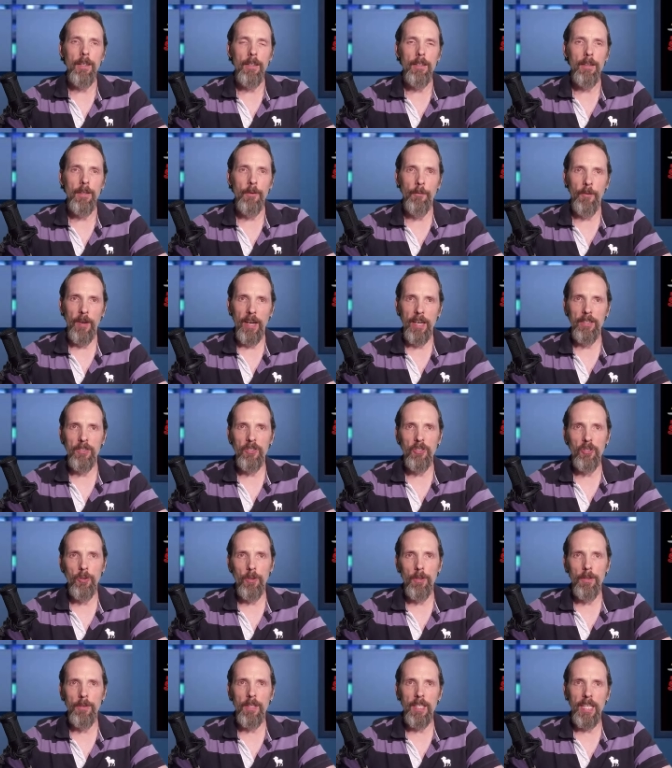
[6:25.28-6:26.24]
The final
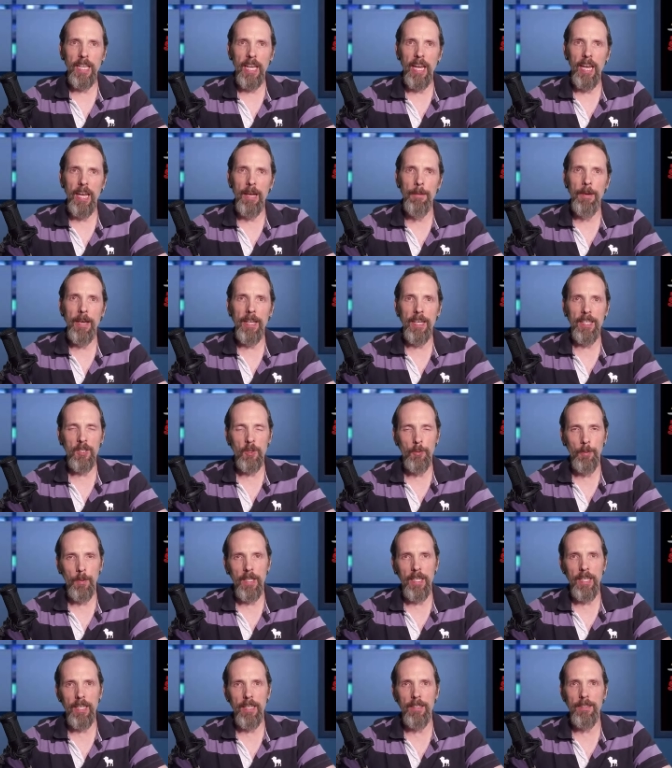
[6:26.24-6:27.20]
score of the game had
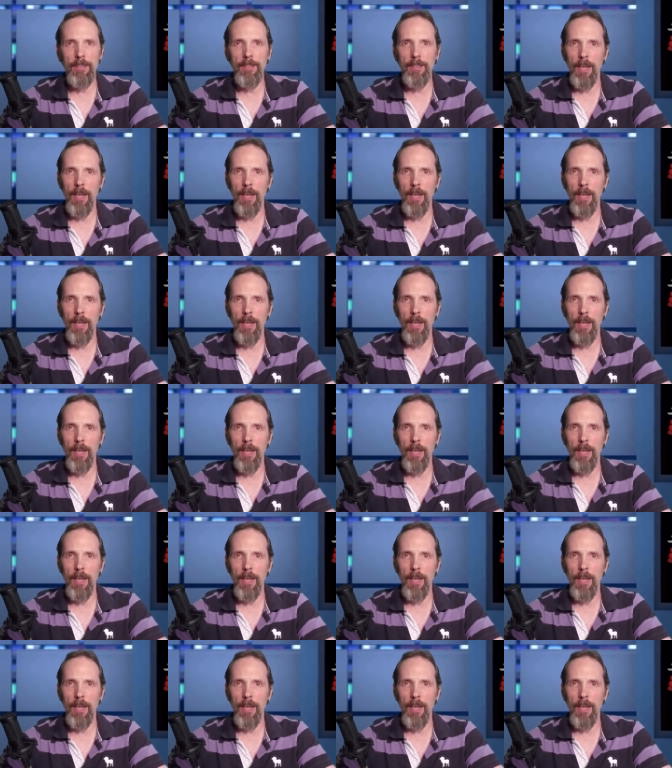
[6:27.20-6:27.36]
Expedia